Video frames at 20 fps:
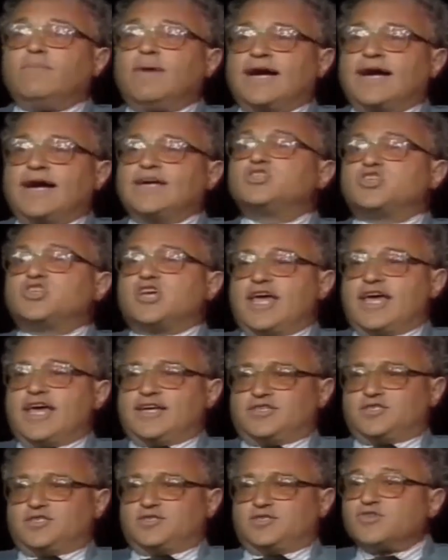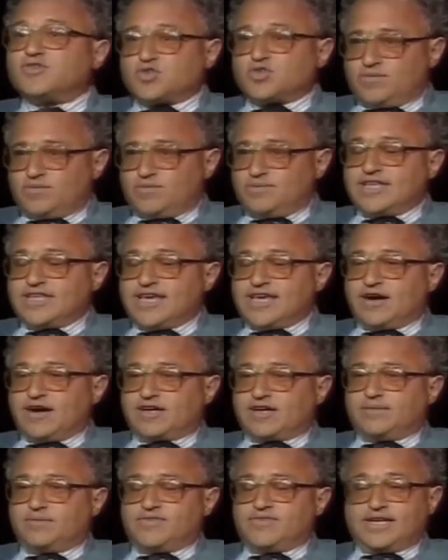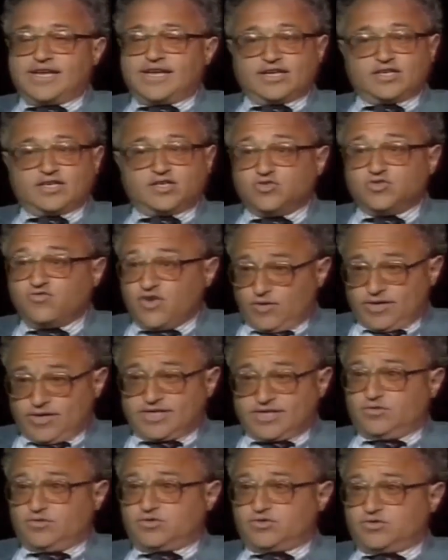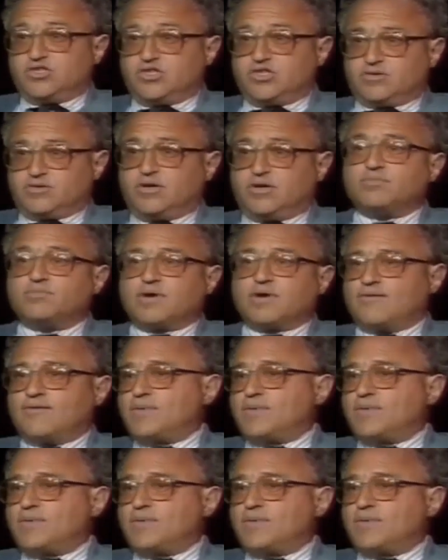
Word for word: my chance of determining the outcome of the election is very close to zero,